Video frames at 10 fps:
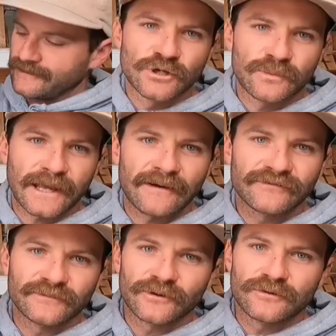super
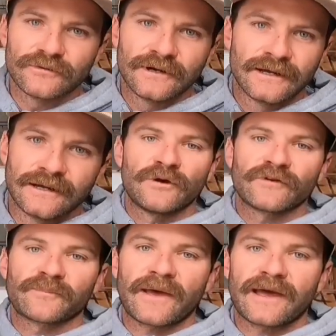comfortable,
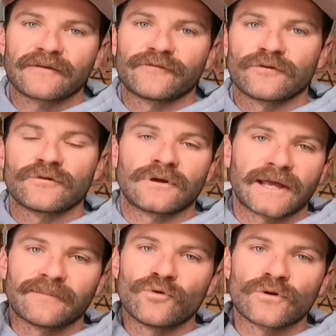perfect bag for
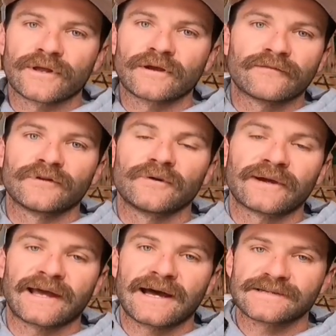like a morning of
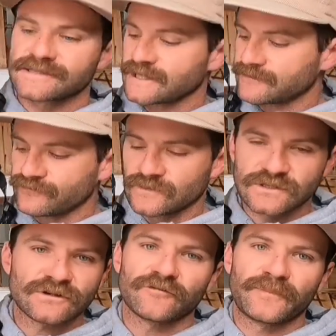lure casting,
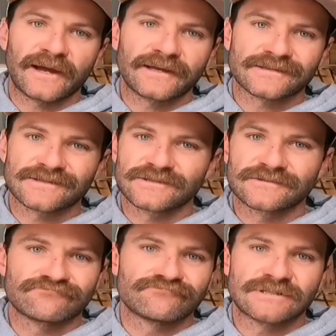soft baits,